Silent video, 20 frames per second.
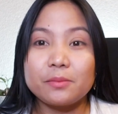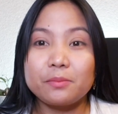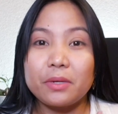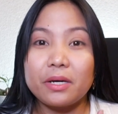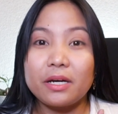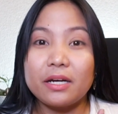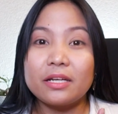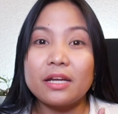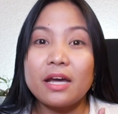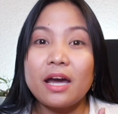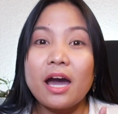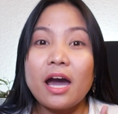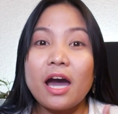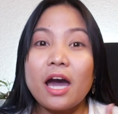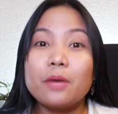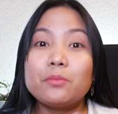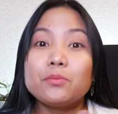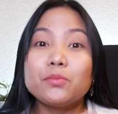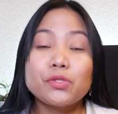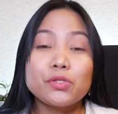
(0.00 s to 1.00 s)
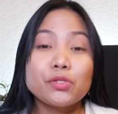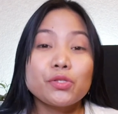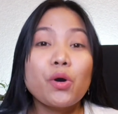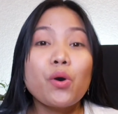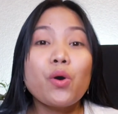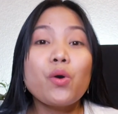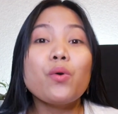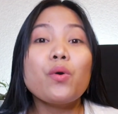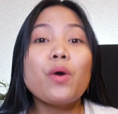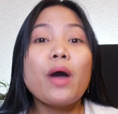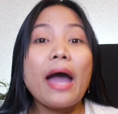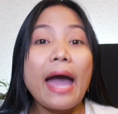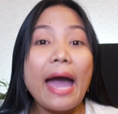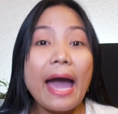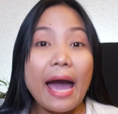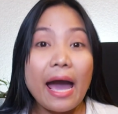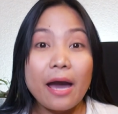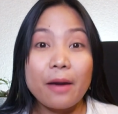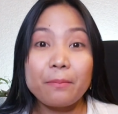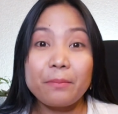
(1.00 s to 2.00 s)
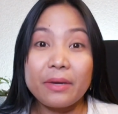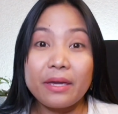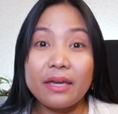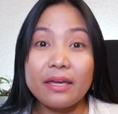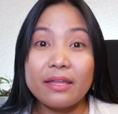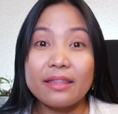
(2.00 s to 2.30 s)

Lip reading: but I'm so happy